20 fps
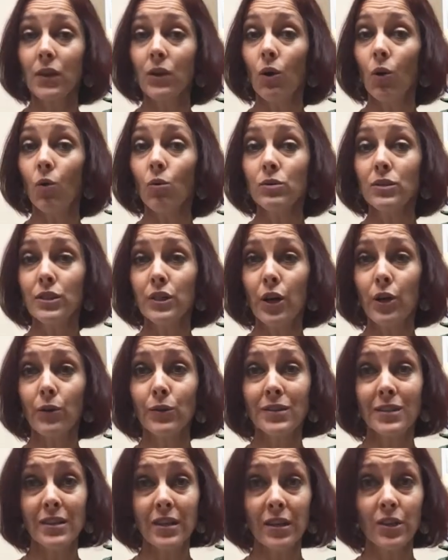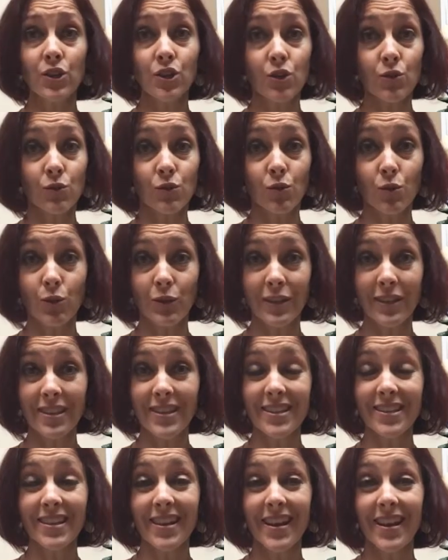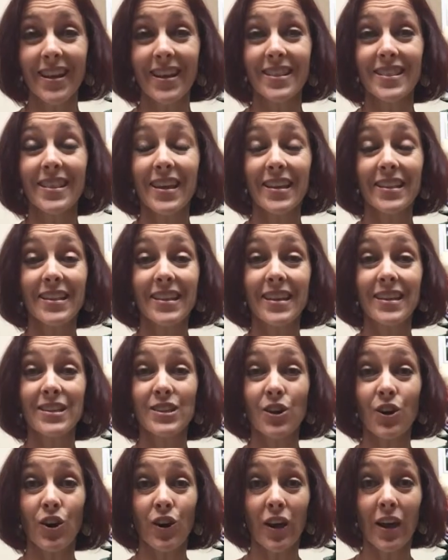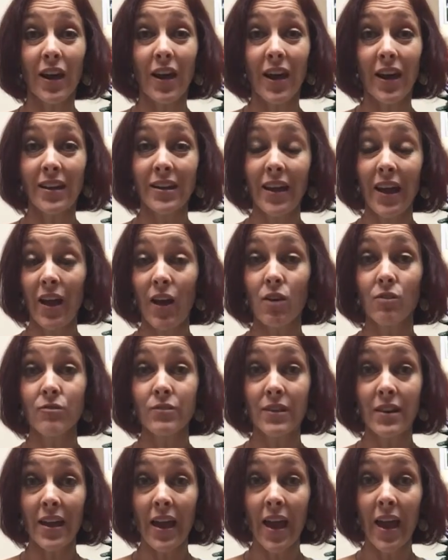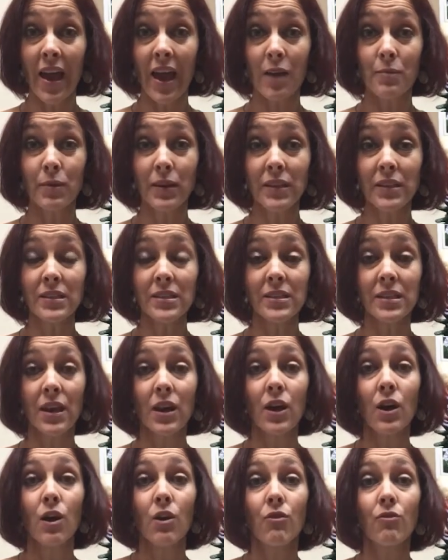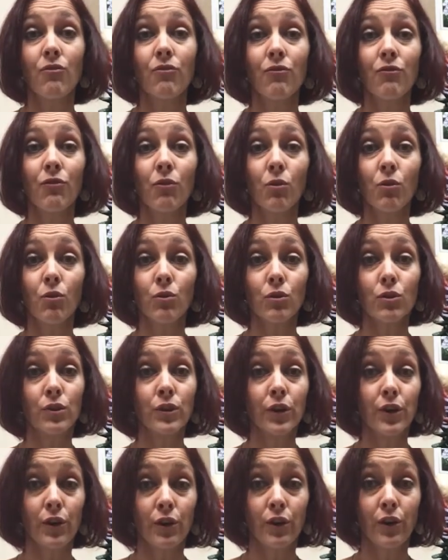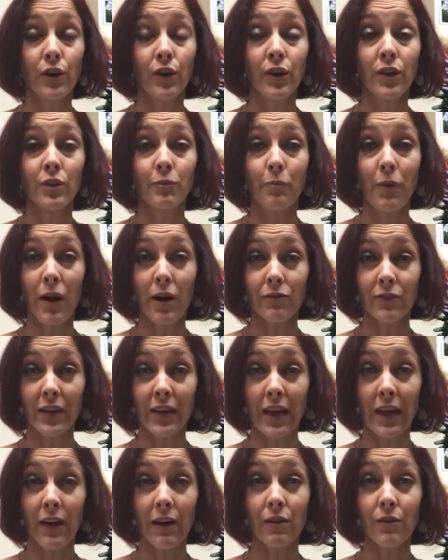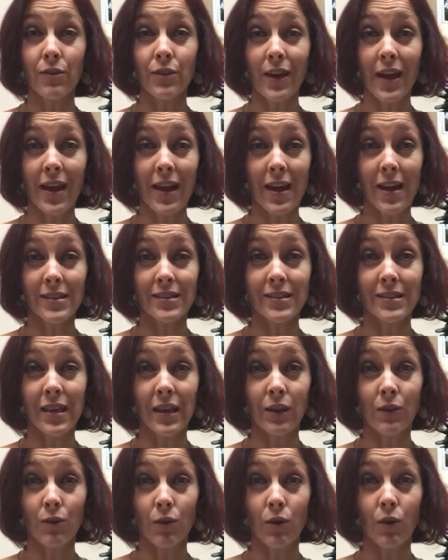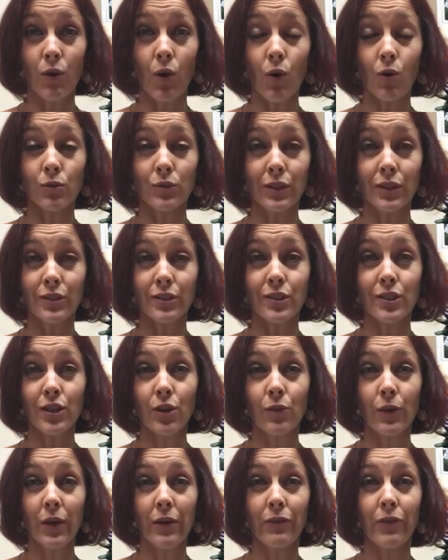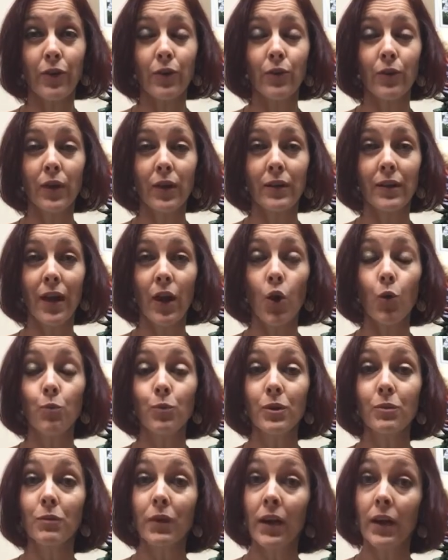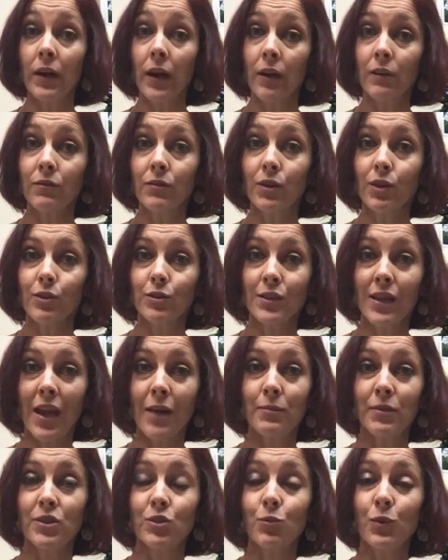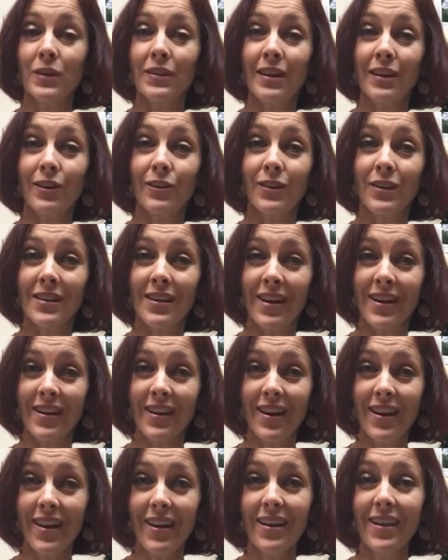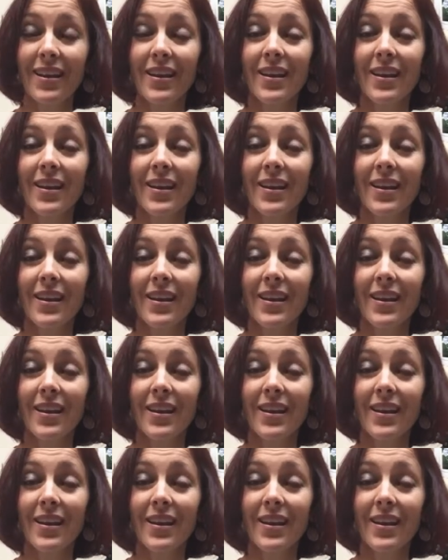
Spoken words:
Also, teach your daughters that these are unhealthy habits for good pelvic health as they grow older. So if you can help them get out of those habits when they are younger,